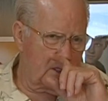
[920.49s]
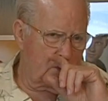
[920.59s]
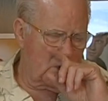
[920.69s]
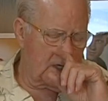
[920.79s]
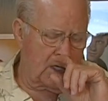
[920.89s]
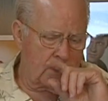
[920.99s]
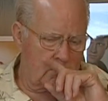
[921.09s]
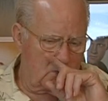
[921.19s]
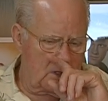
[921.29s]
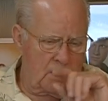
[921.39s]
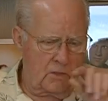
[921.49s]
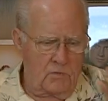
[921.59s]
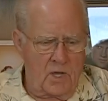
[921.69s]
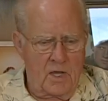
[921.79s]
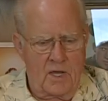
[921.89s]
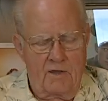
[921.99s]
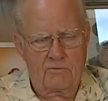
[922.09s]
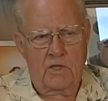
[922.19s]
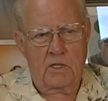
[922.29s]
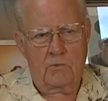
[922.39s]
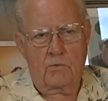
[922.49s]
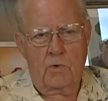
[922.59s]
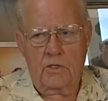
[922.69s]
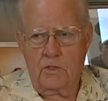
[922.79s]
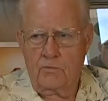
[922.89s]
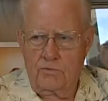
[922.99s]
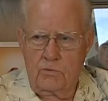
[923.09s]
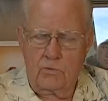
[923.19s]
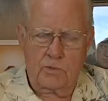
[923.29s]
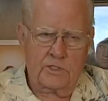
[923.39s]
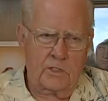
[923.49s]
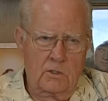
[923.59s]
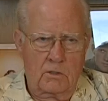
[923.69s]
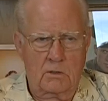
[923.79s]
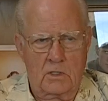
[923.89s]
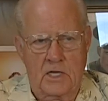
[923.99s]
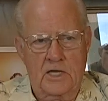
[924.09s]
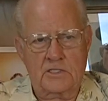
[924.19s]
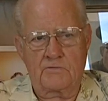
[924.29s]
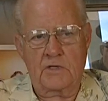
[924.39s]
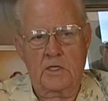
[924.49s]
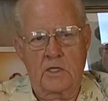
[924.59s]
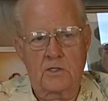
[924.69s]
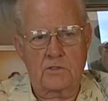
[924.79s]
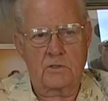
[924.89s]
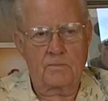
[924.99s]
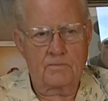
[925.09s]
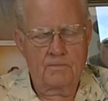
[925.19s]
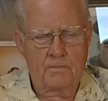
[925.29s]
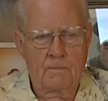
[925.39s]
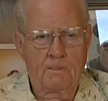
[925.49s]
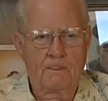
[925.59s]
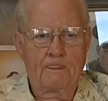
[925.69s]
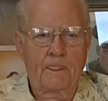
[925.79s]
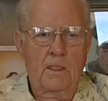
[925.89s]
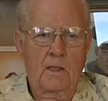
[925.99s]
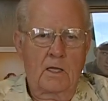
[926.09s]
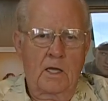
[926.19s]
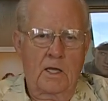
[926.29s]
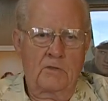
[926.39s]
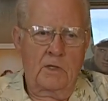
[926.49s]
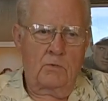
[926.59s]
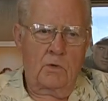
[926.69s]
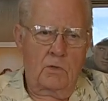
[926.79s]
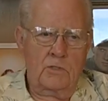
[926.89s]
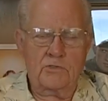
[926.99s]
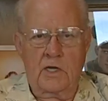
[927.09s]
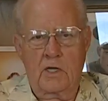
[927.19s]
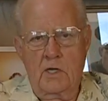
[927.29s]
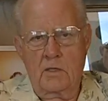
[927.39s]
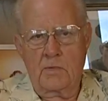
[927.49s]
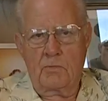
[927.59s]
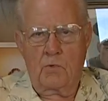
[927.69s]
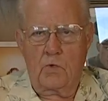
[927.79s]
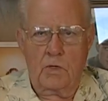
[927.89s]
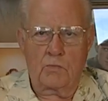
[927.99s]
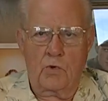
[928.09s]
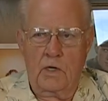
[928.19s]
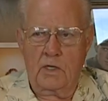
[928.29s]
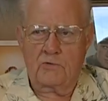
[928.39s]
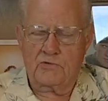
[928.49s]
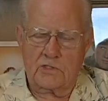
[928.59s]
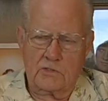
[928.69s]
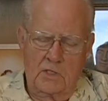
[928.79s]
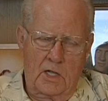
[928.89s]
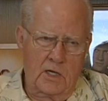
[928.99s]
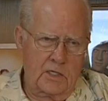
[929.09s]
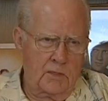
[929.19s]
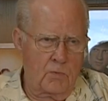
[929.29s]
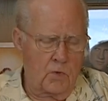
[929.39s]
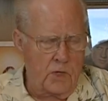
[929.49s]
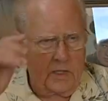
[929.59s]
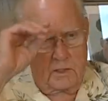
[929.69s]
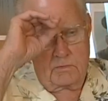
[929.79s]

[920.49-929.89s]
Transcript: when I arrived, they run you through what they call classification, and they rolled us out. I remember one morning at 6 o'clock in the morning,